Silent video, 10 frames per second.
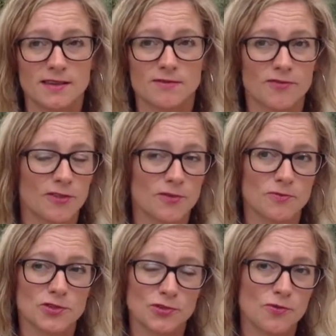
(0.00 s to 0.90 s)
for
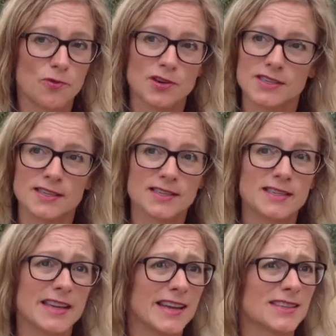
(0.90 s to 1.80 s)
2 horses
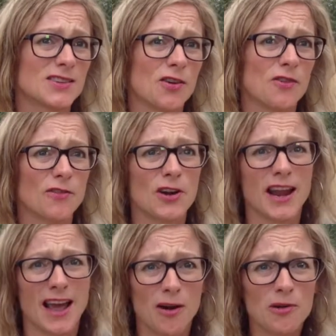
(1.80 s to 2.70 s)
takes over an
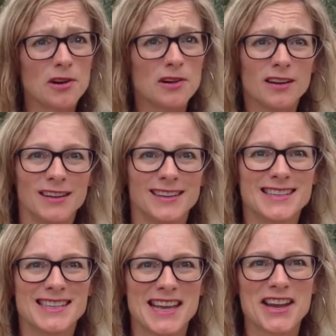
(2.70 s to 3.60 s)
hour to
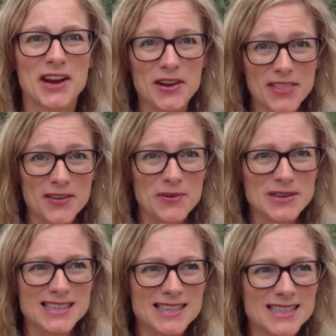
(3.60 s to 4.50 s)
take care of the
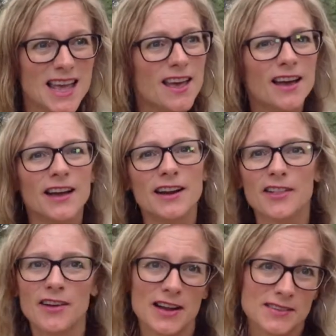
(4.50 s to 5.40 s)
horses.
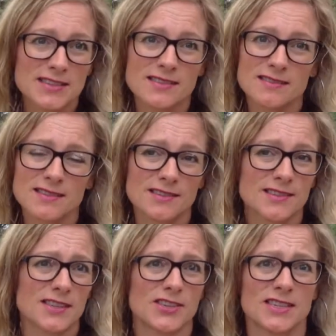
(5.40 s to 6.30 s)
Another house
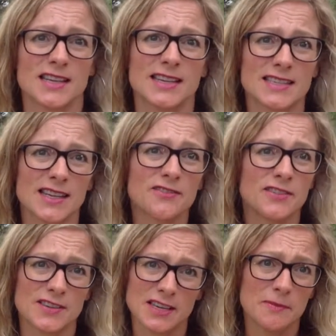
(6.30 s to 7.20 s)
seriously just takes like
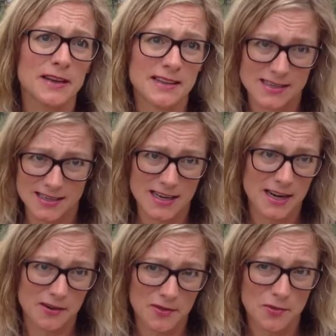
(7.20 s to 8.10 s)
15 minutes to take
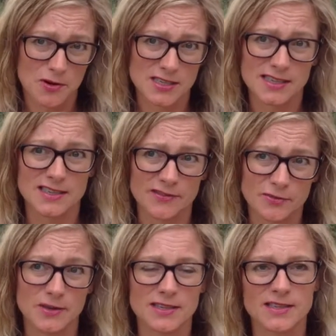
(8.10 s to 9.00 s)
care of the horse, because
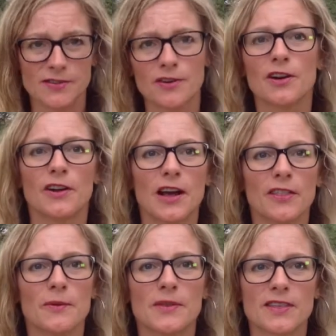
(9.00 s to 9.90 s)
everybody's different on how
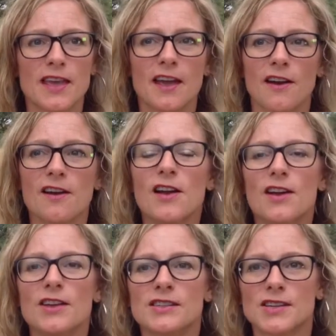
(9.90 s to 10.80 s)
they want the care.
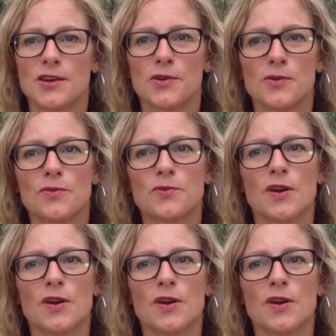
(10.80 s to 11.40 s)
So